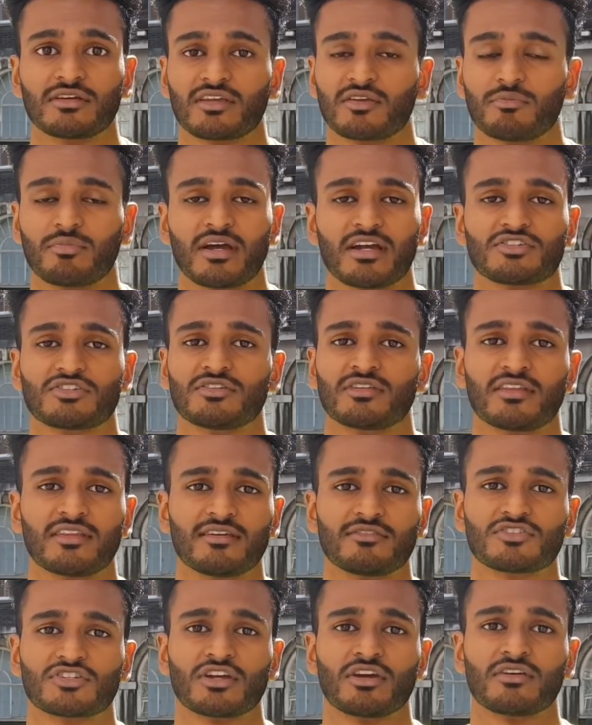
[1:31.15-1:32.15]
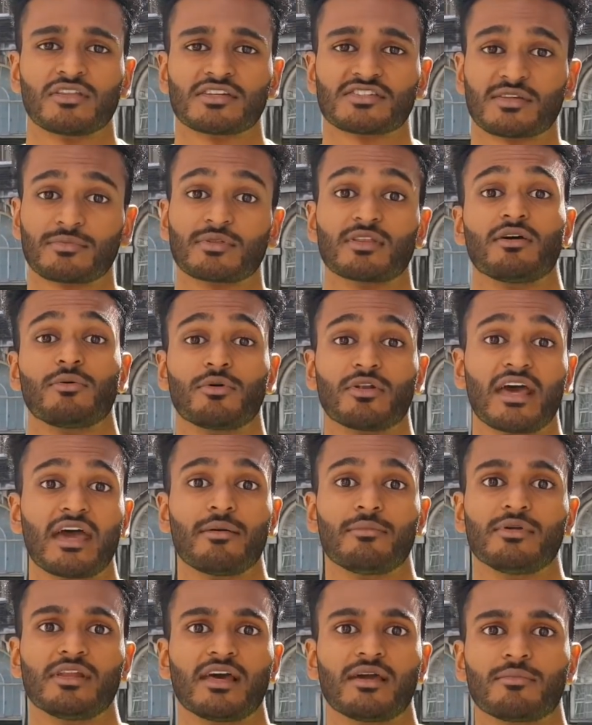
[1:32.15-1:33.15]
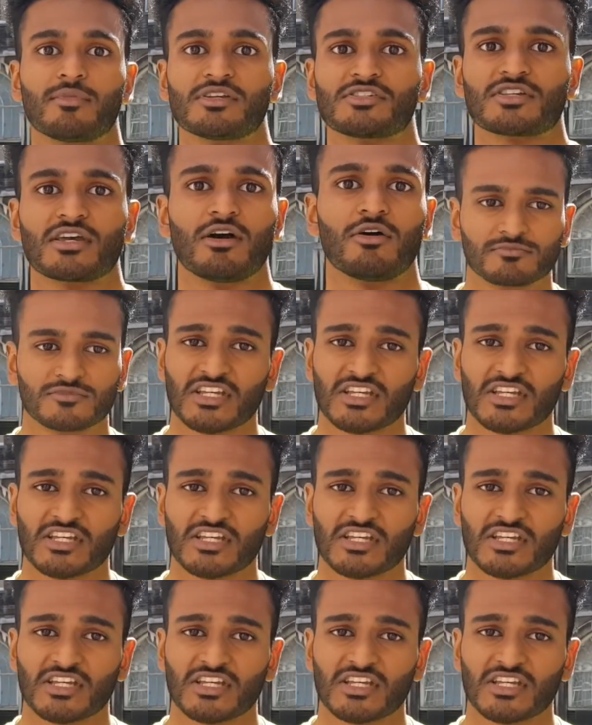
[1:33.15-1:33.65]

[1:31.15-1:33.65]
compassion that they show, that's something that I want to emulate myself.